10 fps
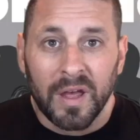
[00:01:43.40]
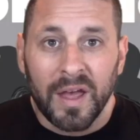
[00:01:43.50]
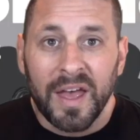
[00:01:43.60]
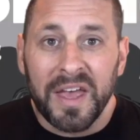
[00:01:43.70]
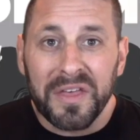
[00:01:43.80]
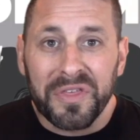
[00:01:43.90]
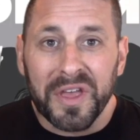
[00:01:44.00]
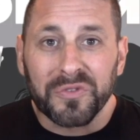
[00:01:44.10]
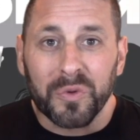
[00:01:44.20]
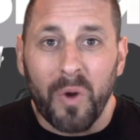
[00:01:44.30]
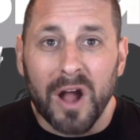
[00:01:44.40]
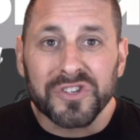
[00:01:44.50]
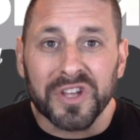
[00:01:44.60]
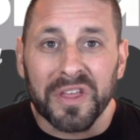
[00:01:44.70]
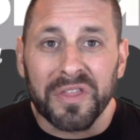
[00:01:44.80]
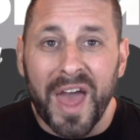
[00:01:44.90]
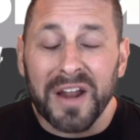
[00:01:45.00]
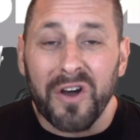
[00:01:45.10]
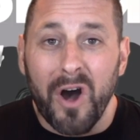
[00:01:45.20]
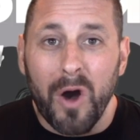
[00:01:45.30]
Hey, thanks for watching. That
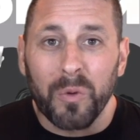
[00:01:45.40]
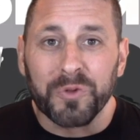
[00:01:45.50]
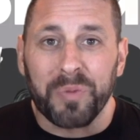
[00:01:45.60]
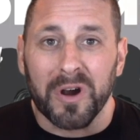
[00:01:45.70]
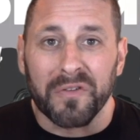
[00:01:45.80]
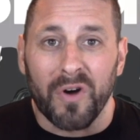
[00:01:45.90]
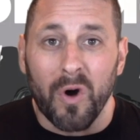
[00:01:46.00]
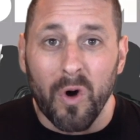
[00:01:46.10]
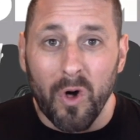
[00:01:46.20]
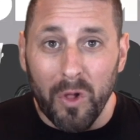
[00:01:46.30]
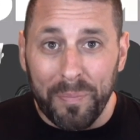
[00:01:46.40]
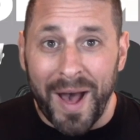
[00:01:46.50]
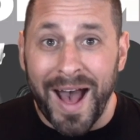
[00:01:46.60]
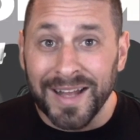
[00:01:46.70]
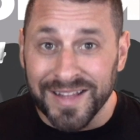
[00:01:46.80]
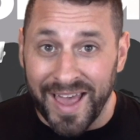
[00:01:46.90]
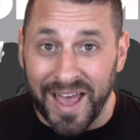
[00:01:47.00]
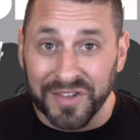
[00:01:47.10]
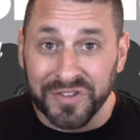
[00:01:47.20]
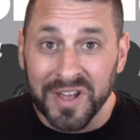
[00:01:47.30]
call was part of a whole
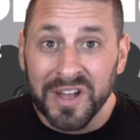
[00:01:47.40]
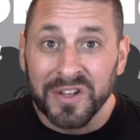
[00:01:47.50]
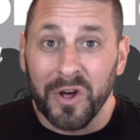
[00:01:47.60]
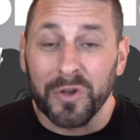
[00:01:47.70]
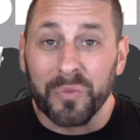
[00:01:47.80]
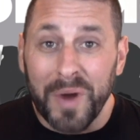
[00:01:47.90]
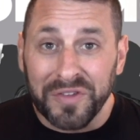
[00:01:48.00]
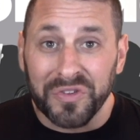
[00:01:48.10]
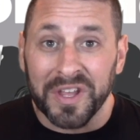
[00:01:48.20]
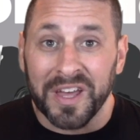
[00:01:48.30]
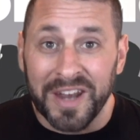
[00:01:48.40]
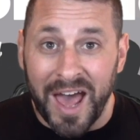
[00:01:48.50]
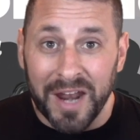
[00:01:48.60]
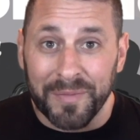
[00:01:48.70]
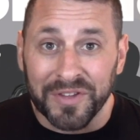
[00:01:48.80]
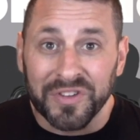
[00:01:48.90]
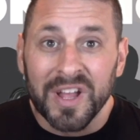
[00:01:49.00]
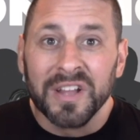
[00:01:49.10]
podcast called Wrestling Anonymous.